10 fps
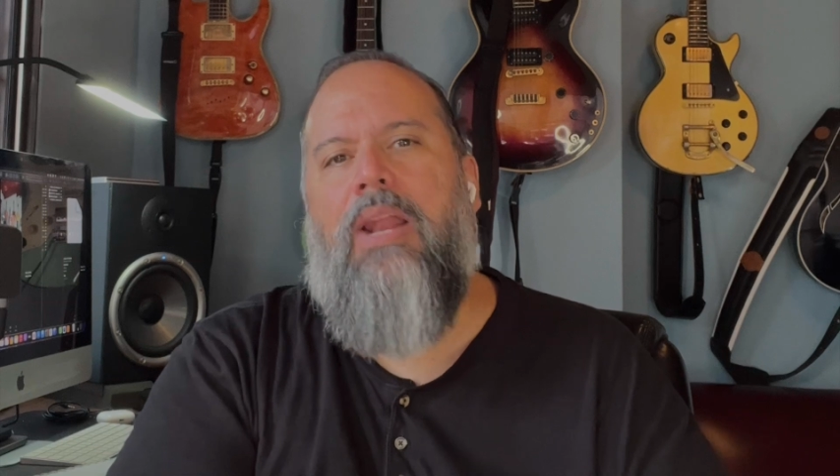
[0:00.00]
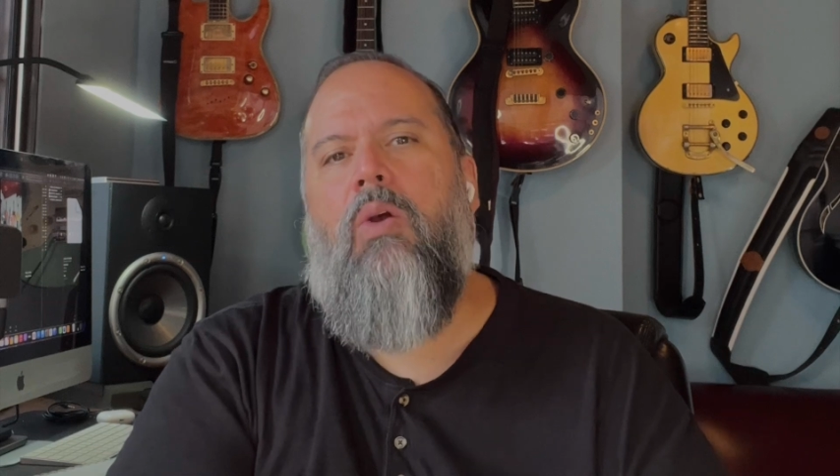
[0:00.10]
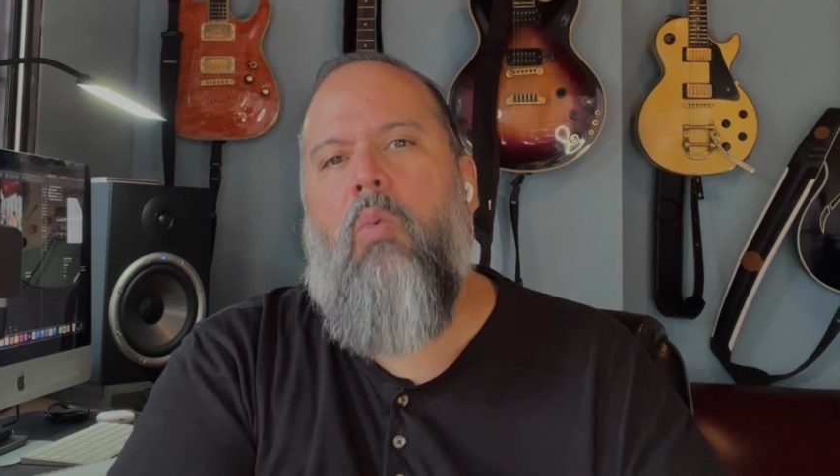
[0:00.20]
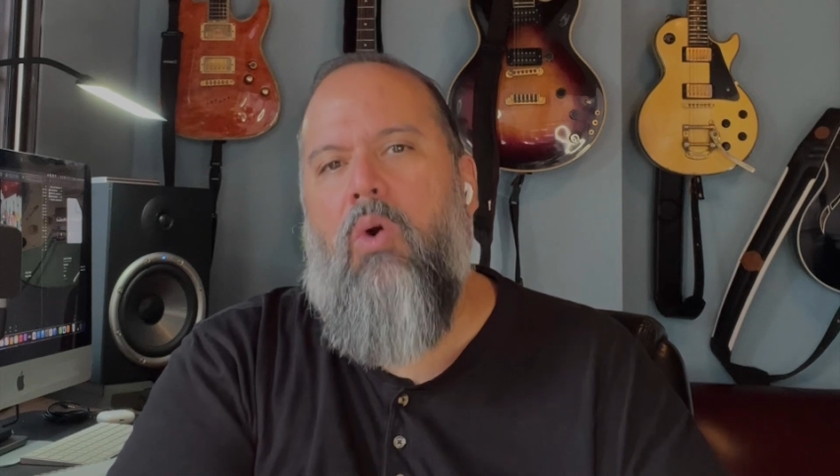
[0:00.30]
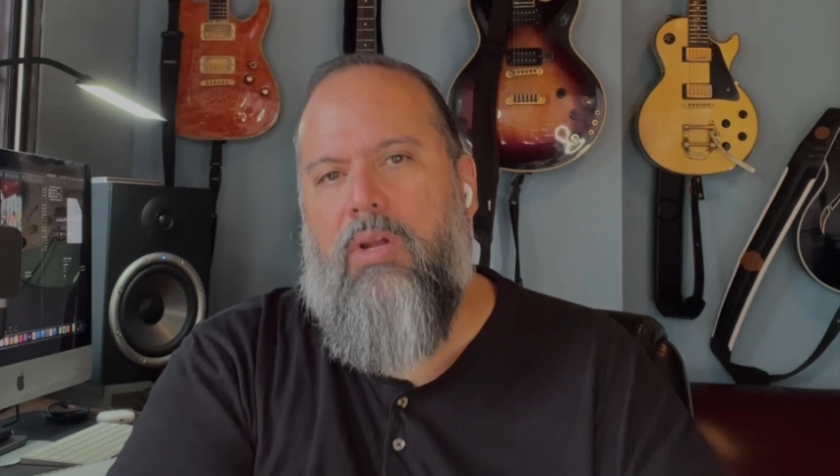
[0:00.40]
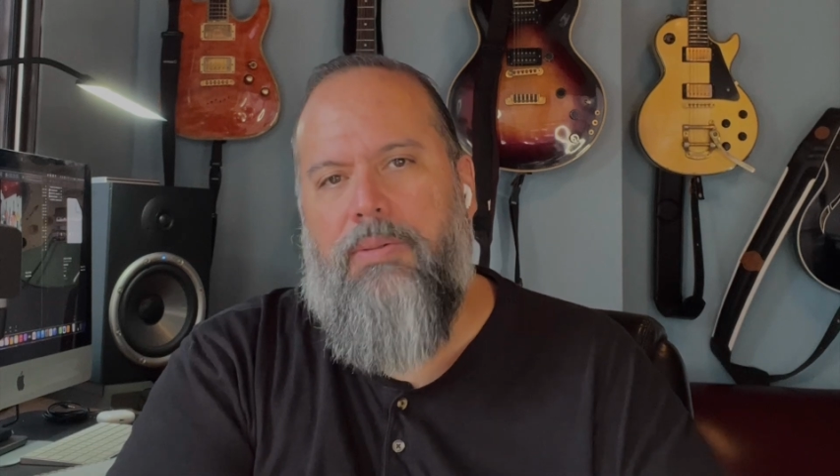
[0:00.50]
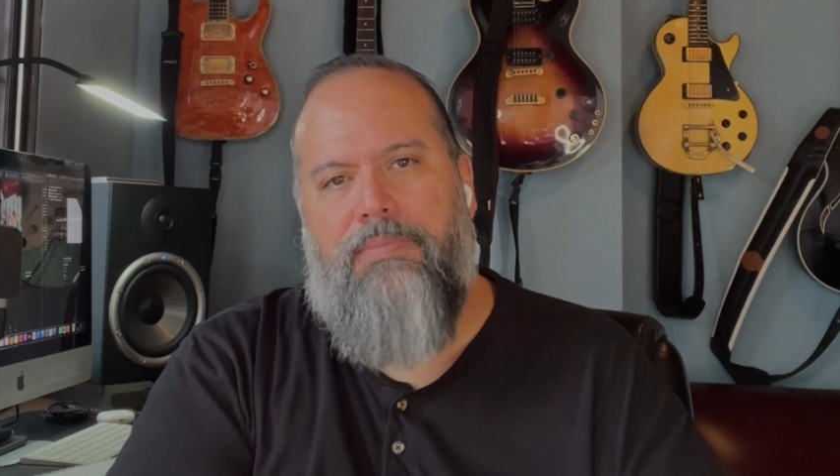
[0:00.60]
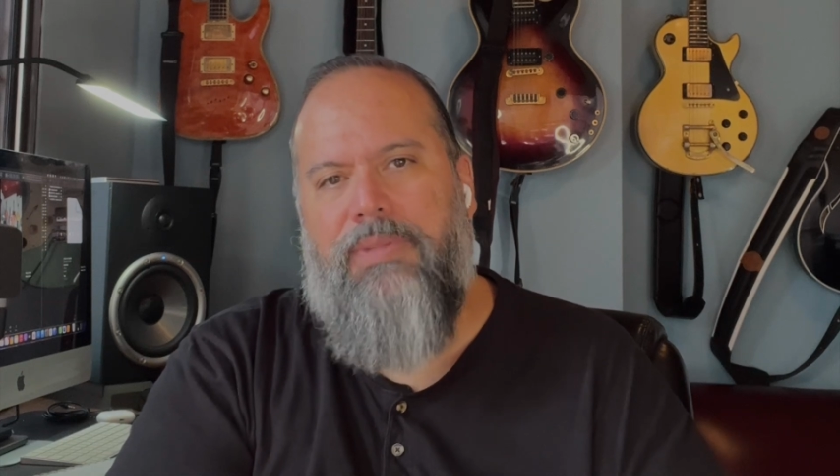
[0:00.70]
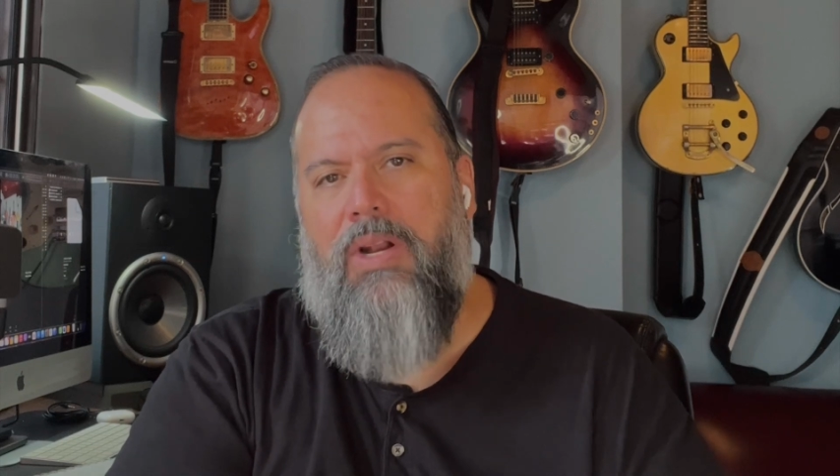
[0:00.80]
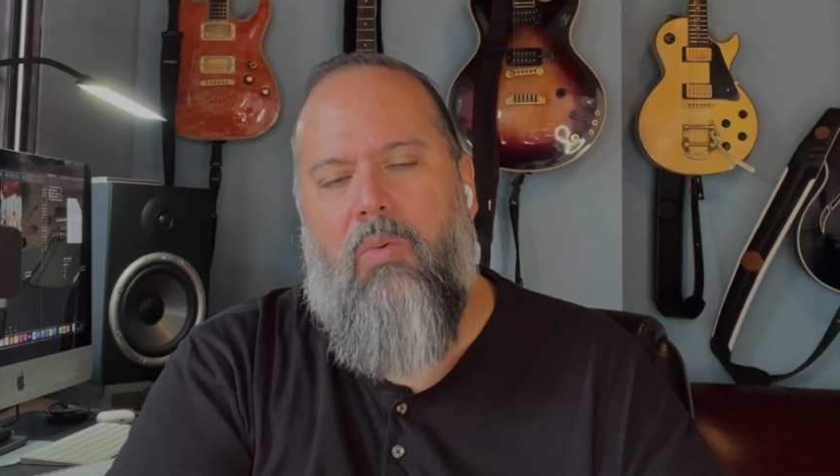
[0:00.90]
they don't work.
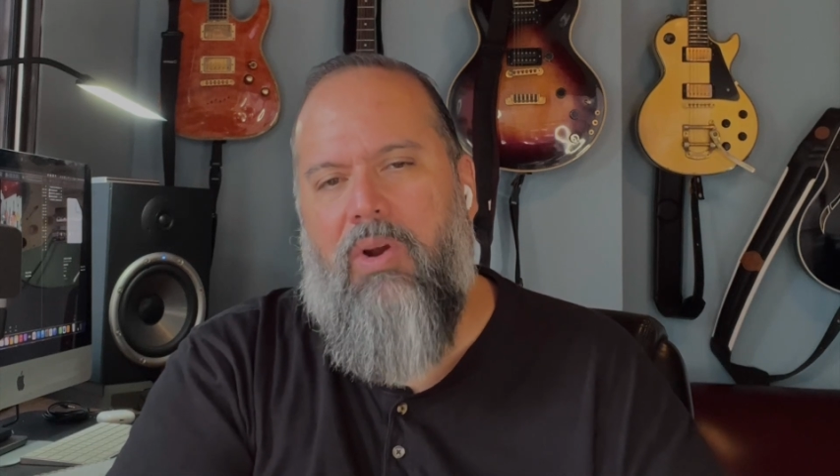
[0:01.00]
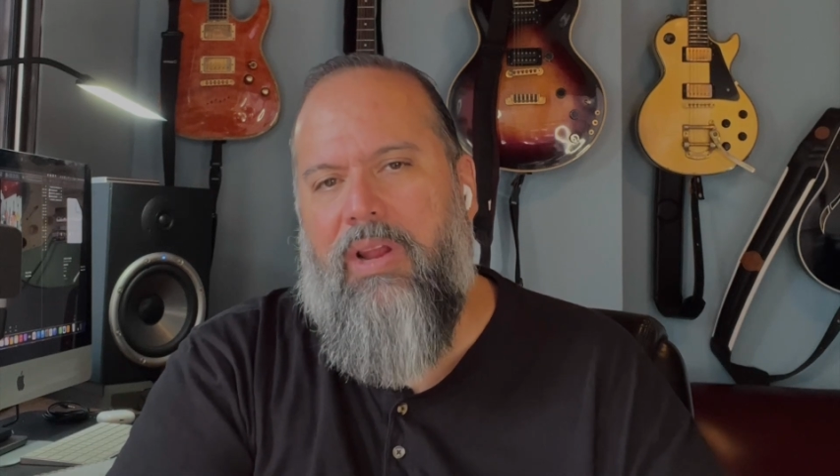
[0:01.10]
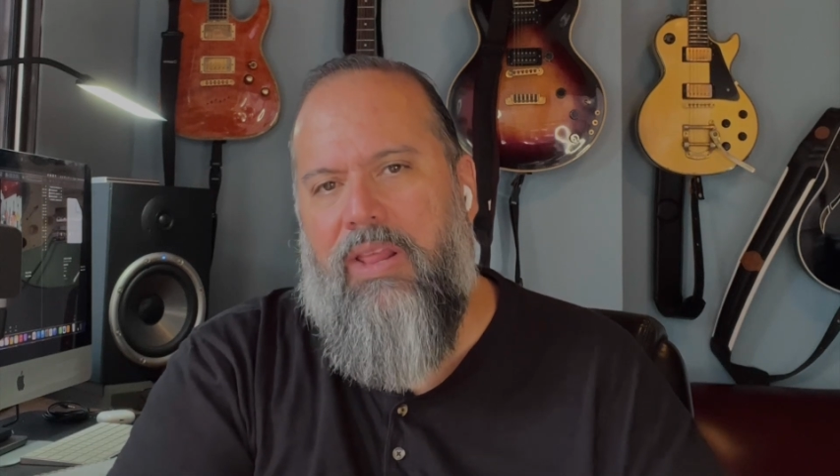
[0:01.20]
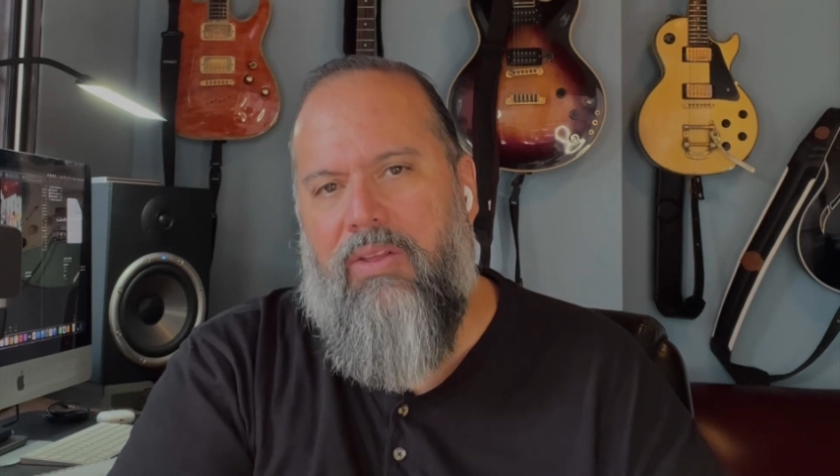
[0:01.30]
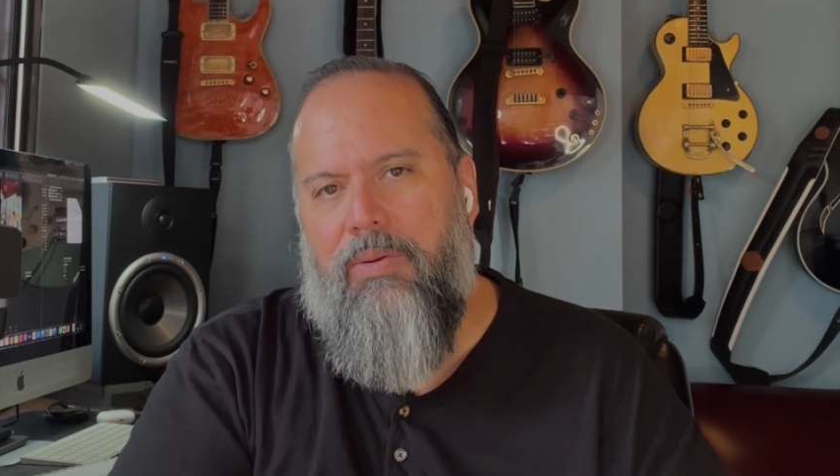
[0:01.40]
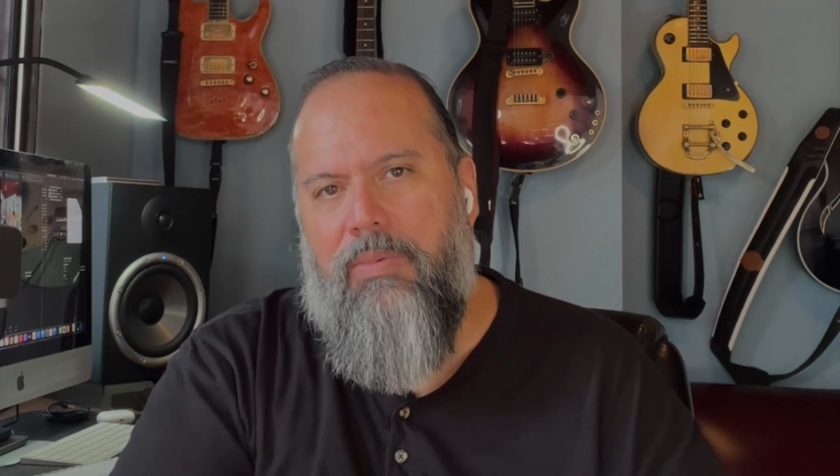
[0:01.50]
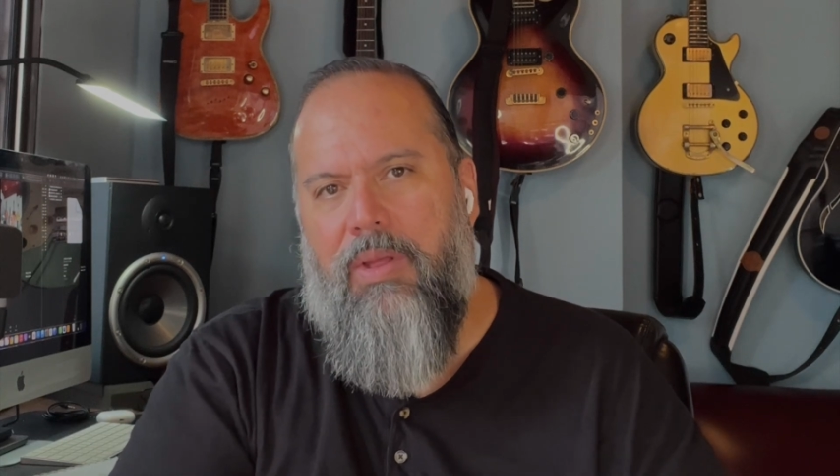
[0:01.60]
They don't work either.